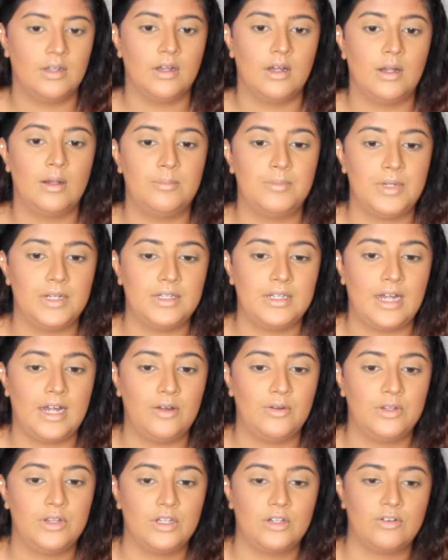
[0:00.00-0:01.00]
I'm blending that
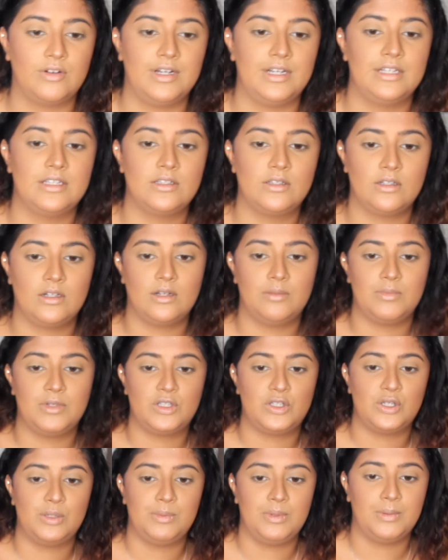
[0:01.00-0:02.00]
out in the crease. Let me
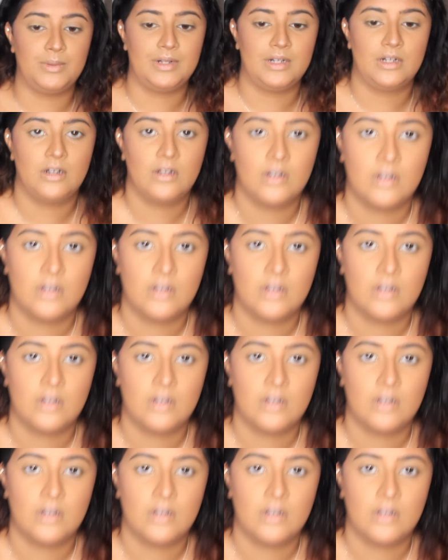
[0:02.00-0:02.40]
zoom you in.